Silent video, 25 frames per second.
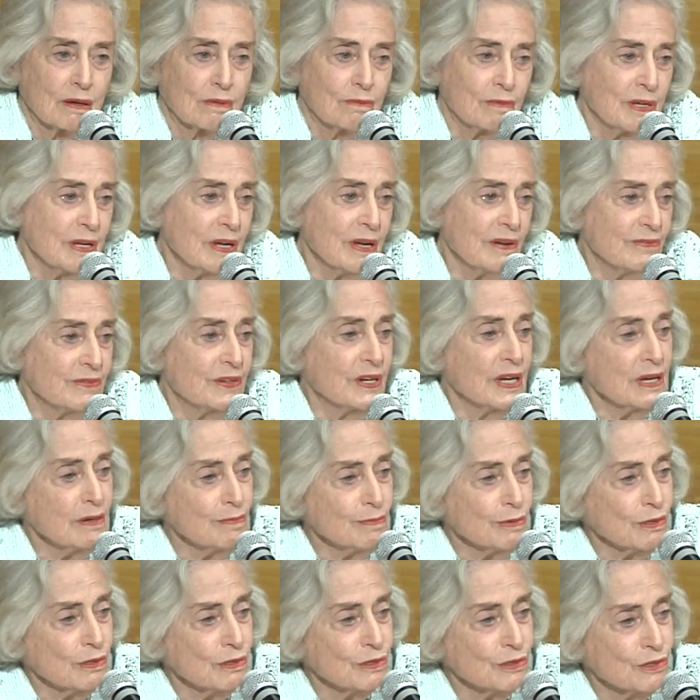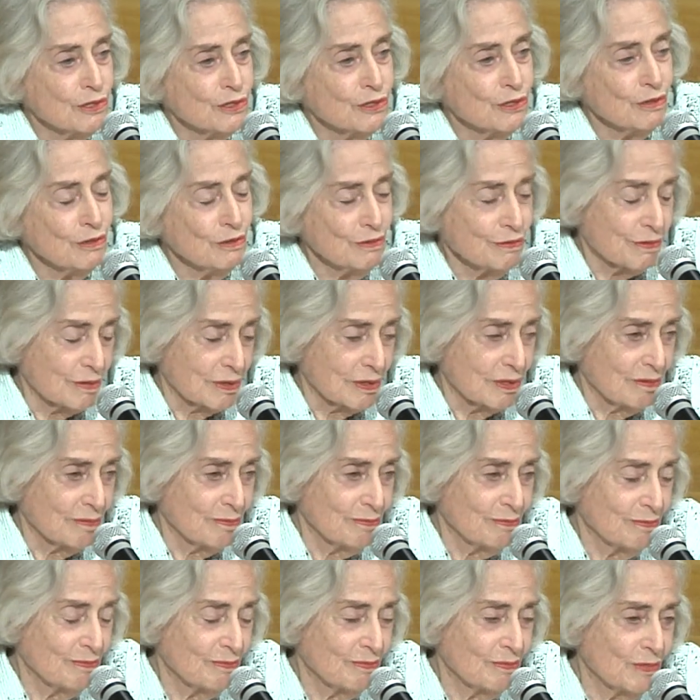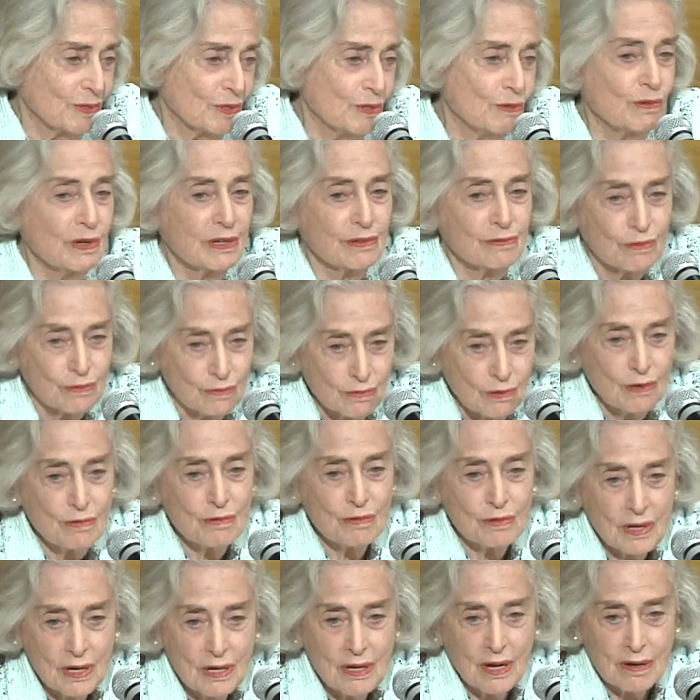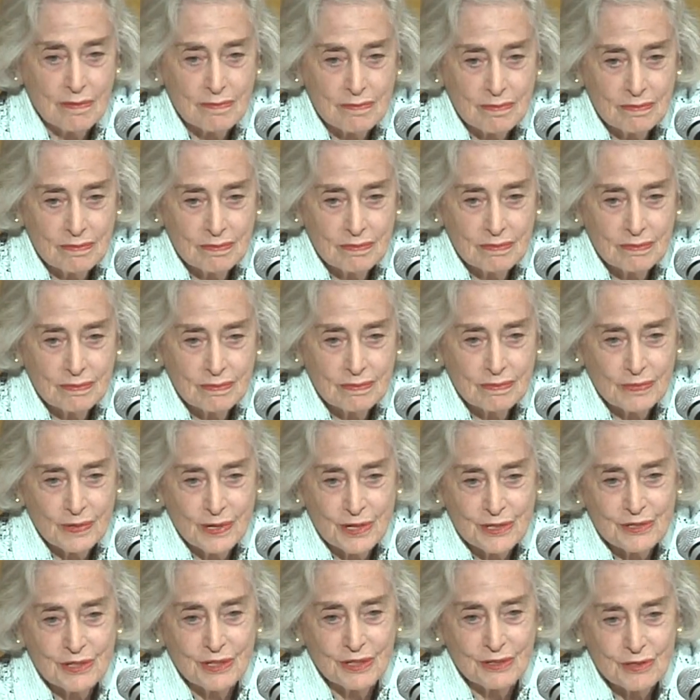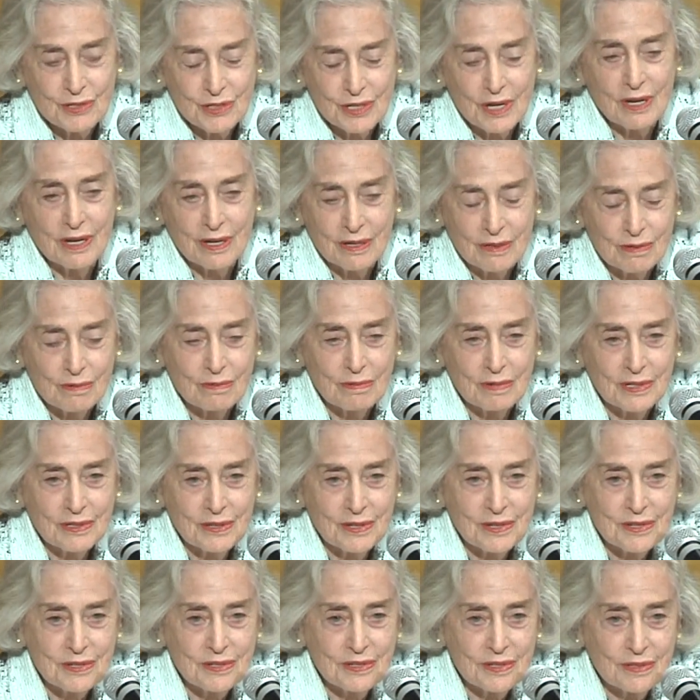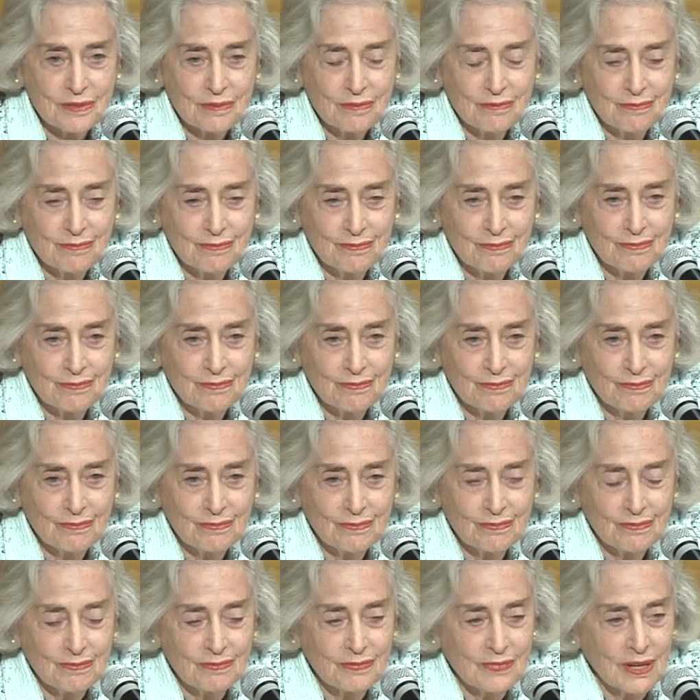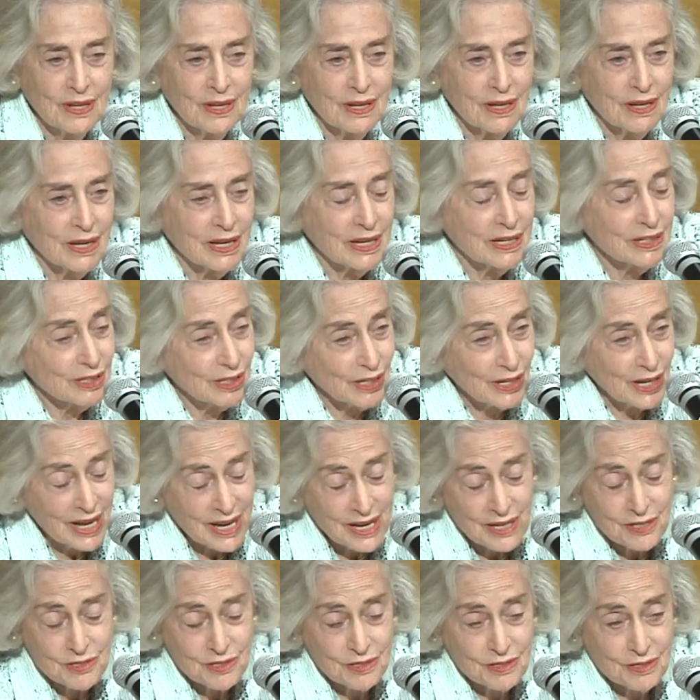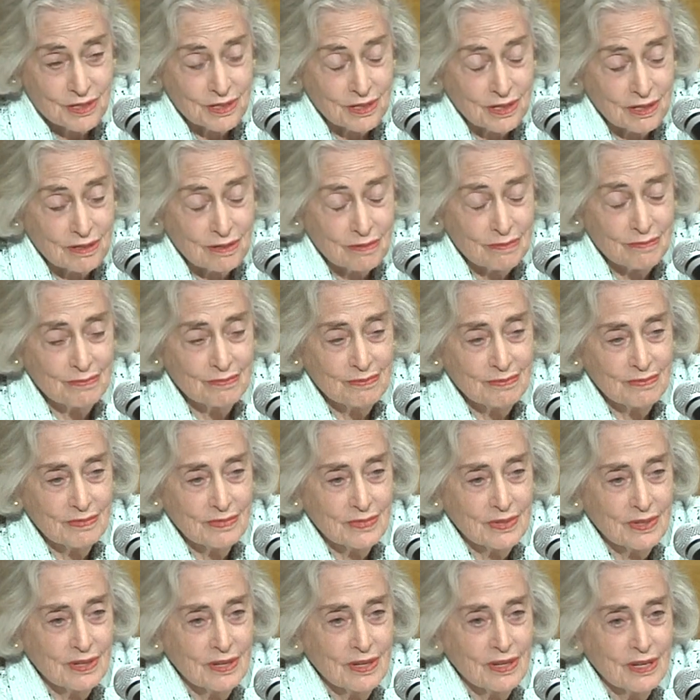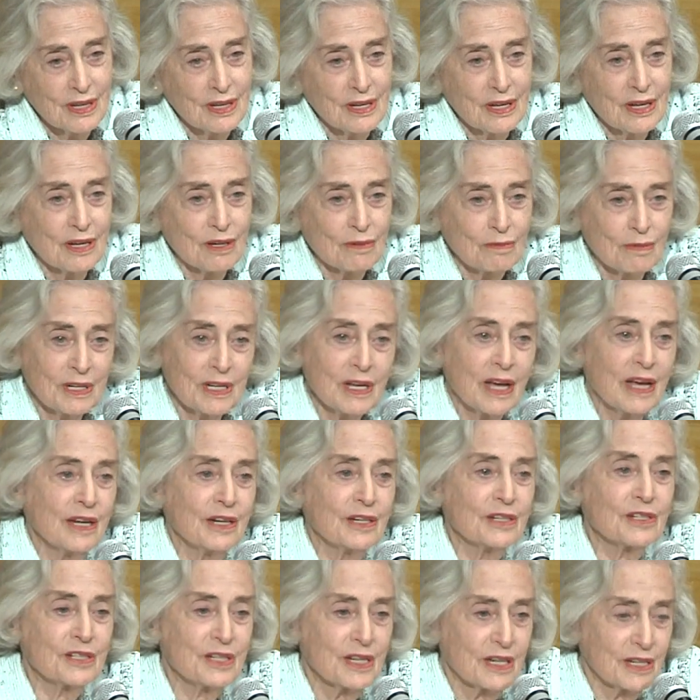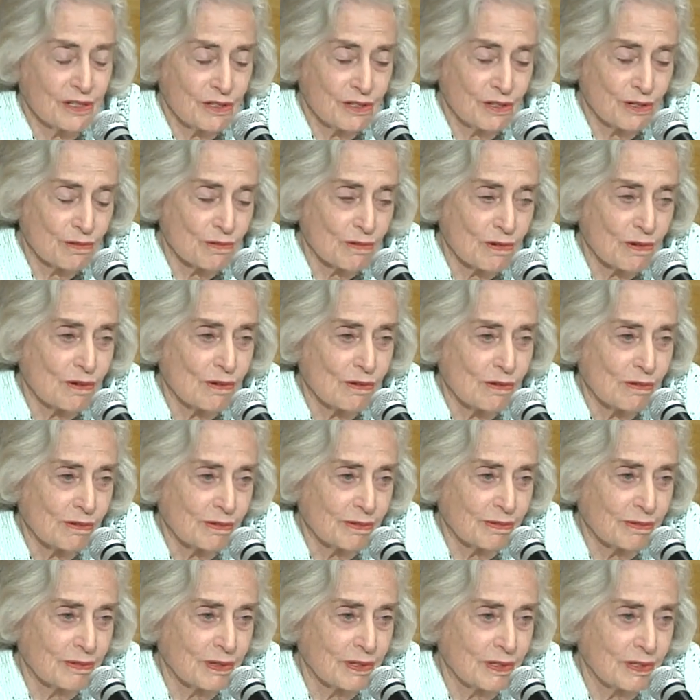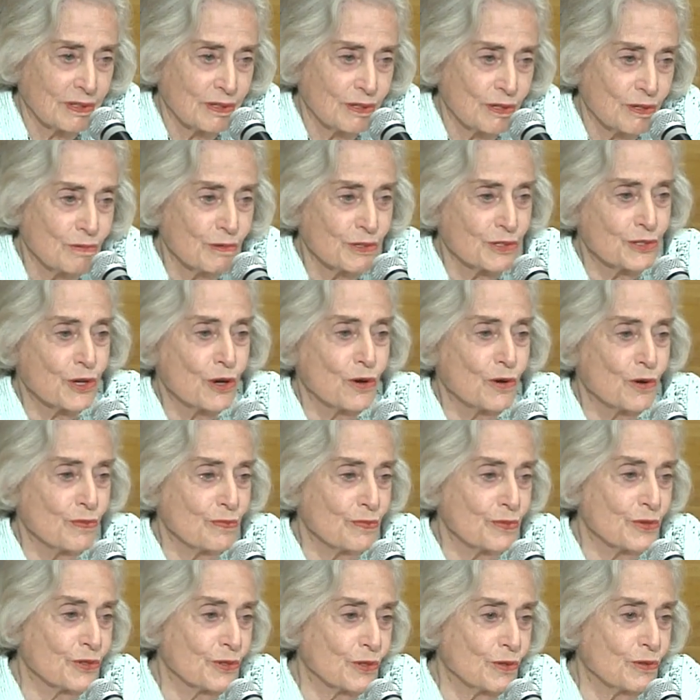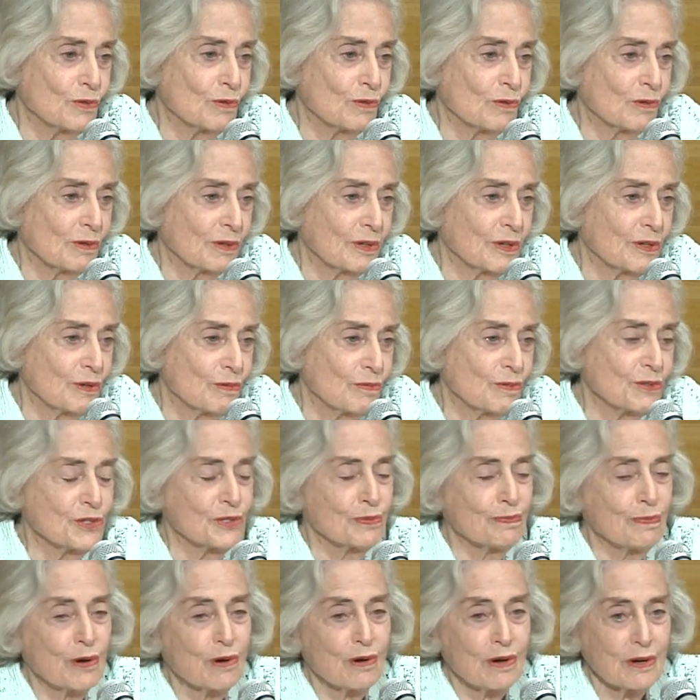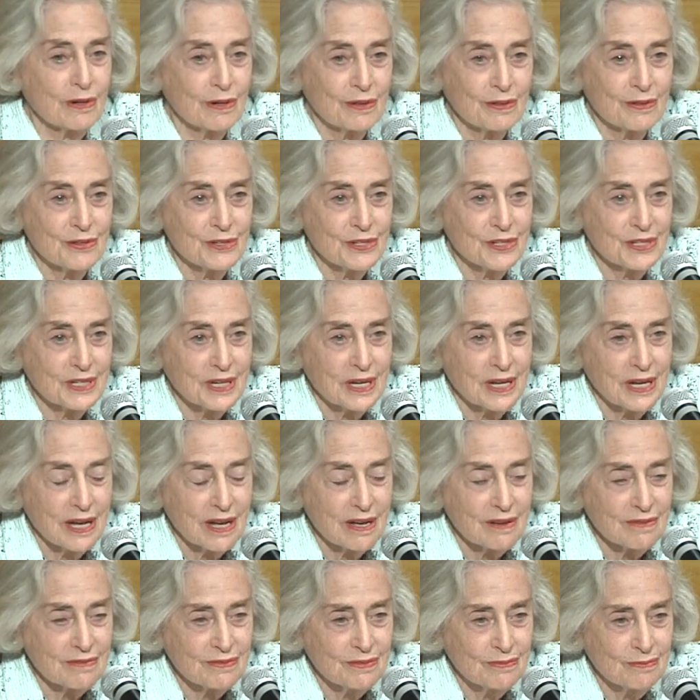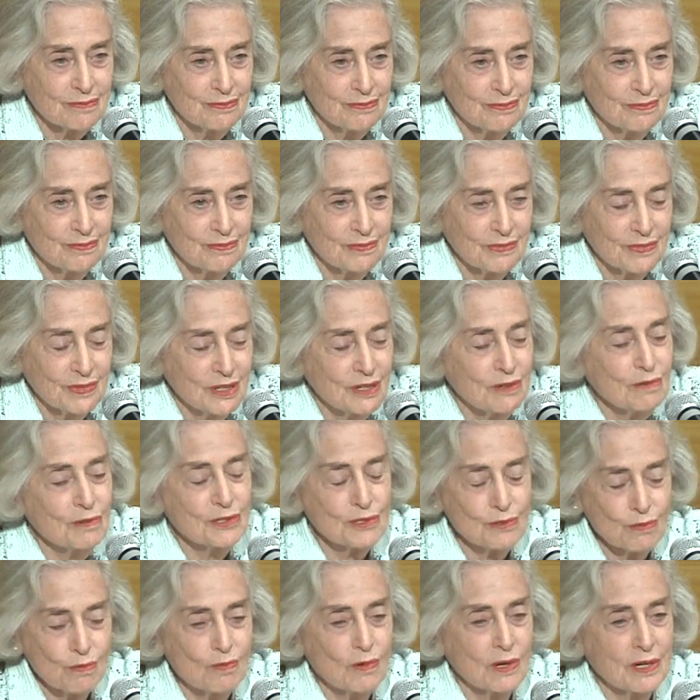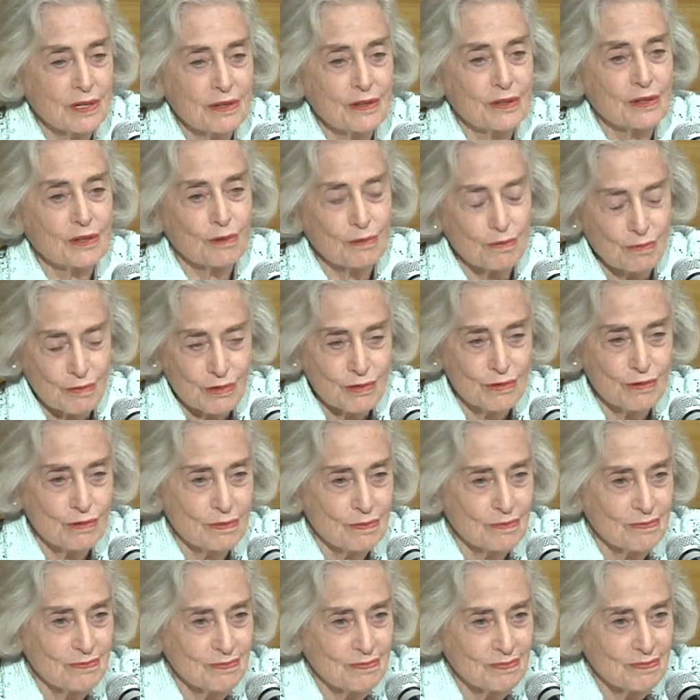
We have neighborhood children who have grown up pressing cider with us. And last year, we had a 10-year-old who was homeschooled, who was part of the staff. He was one of the crew.